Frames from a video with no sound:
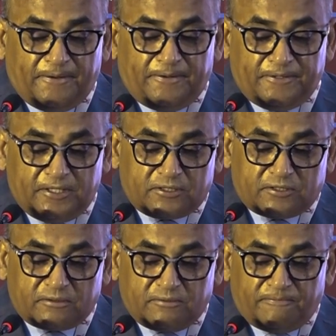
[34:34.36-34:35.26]

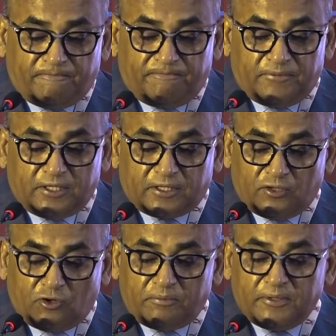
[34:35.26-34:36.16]
yet there
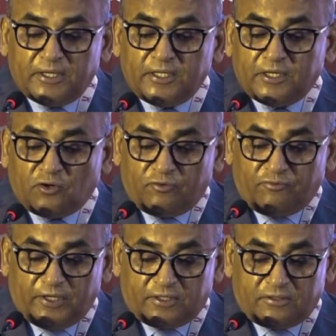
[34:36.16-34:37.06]
cannot be any
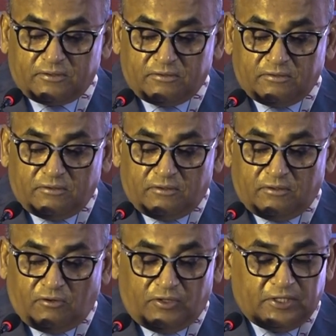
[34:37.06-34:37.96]
conflict
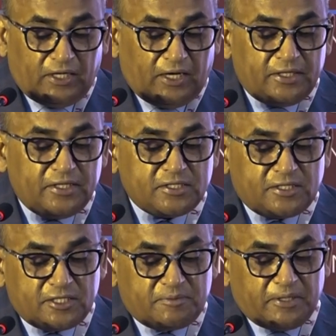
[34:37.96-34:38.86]
on the highest
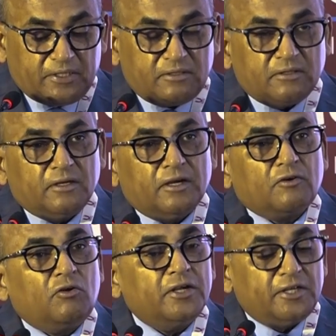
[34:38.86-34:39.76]
respect
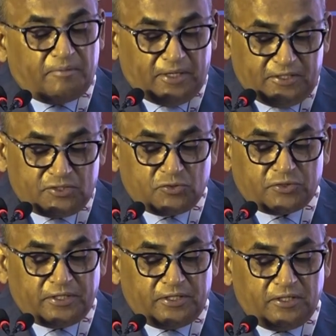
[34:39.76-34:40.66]
accorded by the
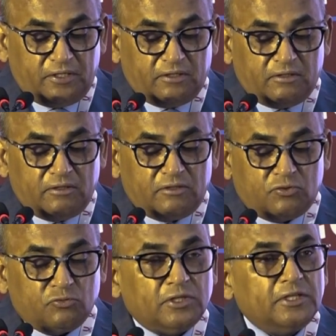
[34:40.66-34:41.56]
society
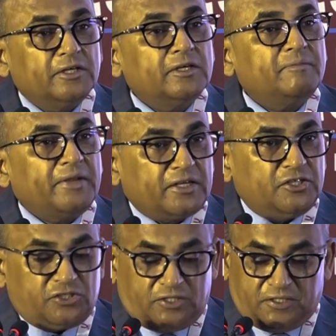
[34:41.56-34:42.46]
to the legal
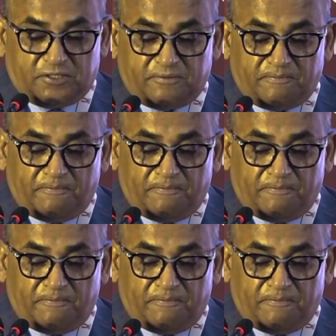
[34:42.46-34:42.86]
practitioners.